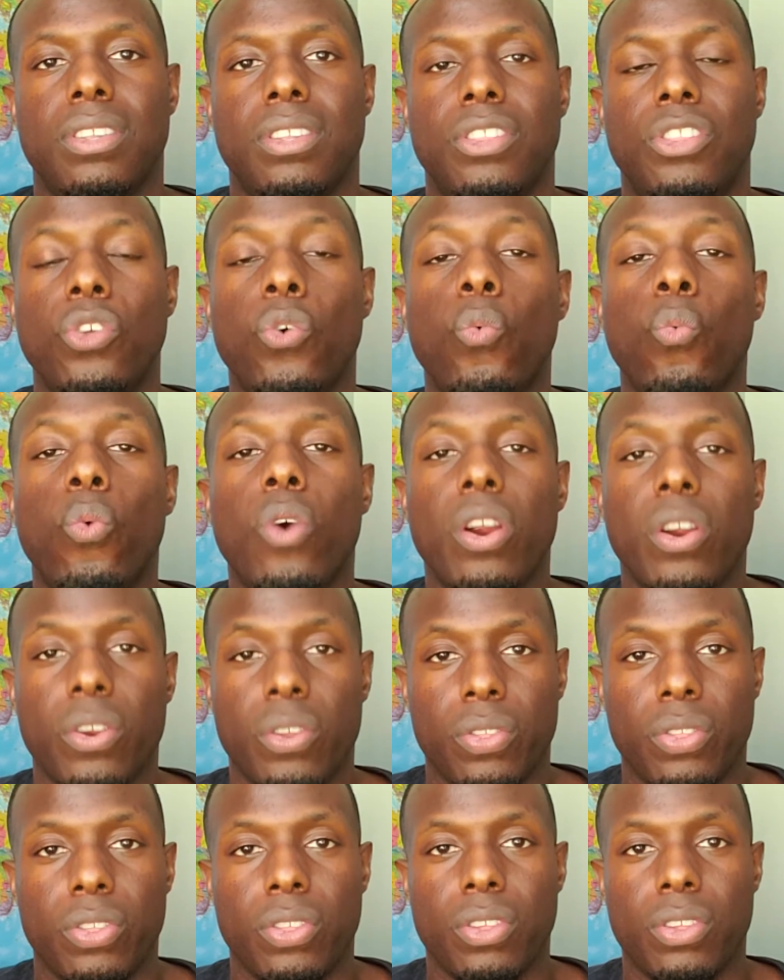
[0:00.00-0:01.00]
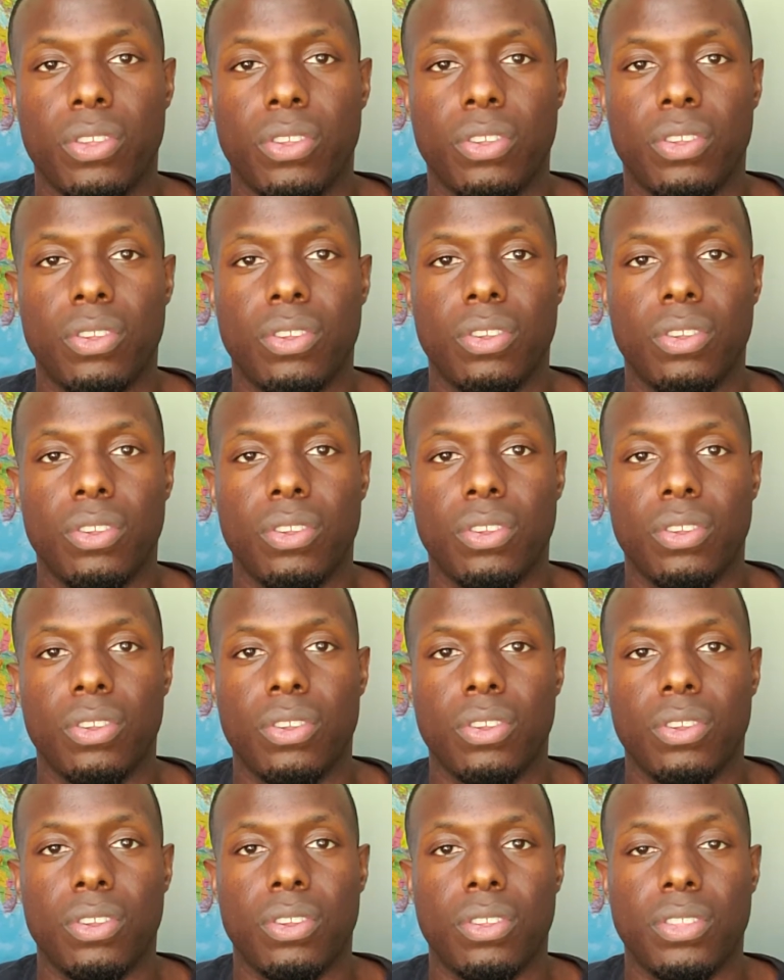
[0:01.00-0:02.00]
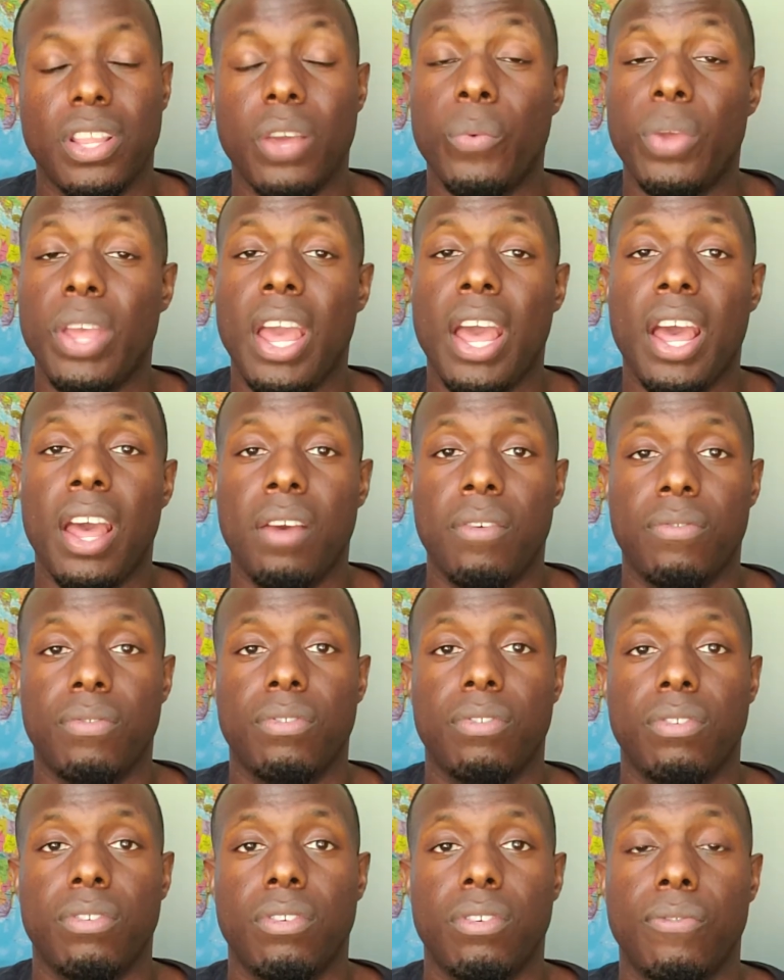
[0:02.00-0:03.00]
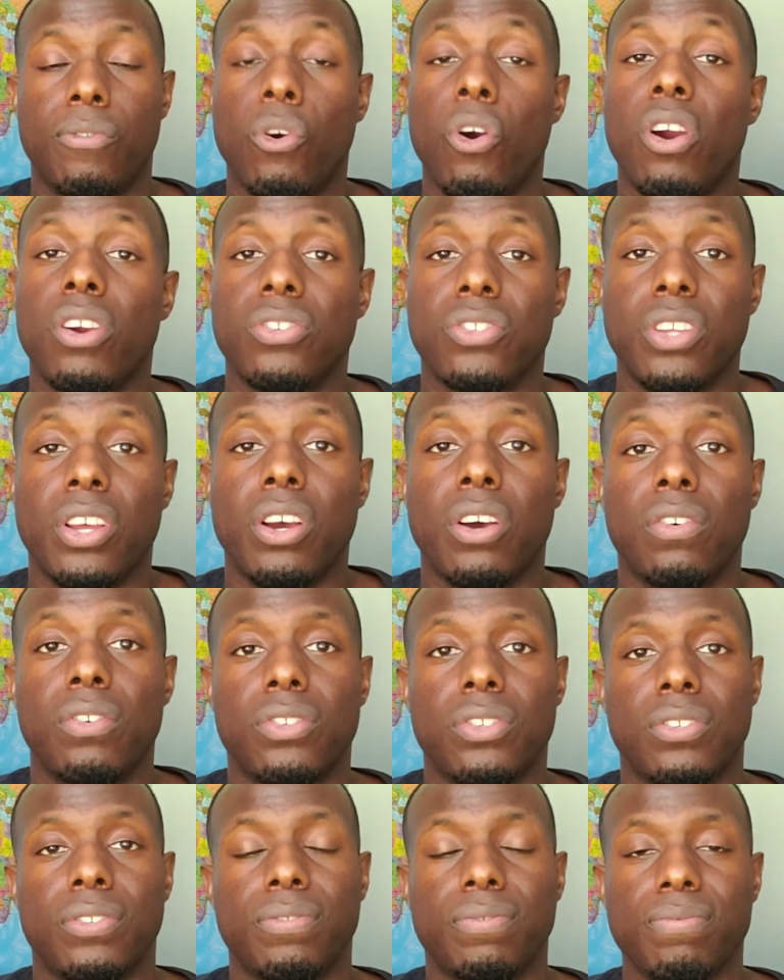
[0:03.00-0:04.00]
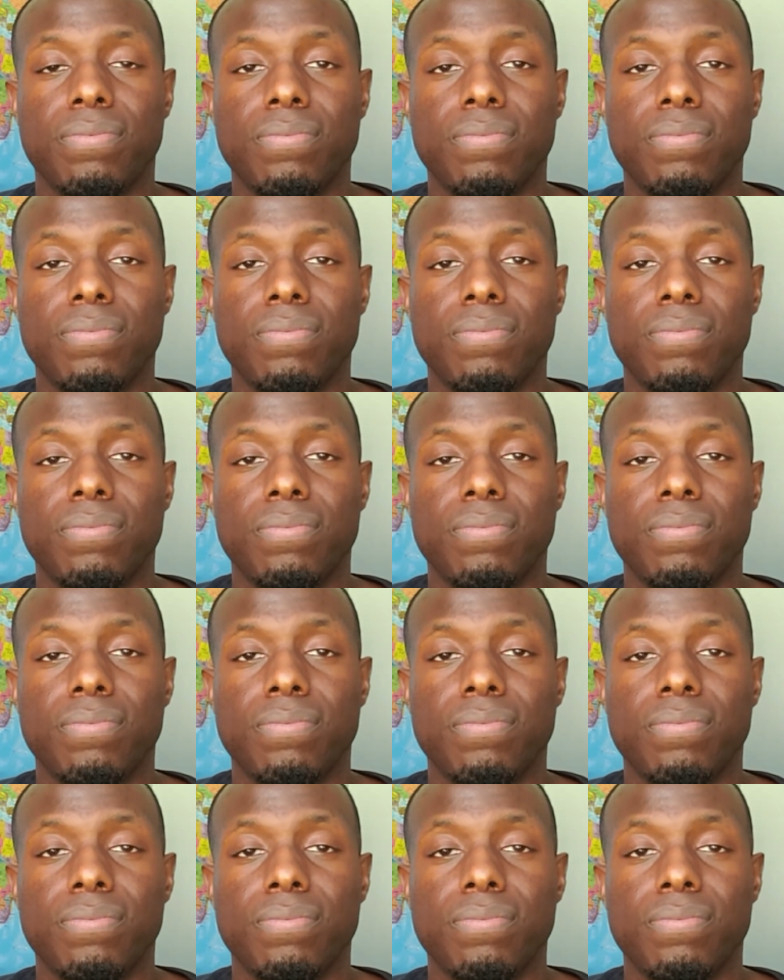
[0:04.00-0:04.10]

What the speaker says: the worth that we have for ourselves.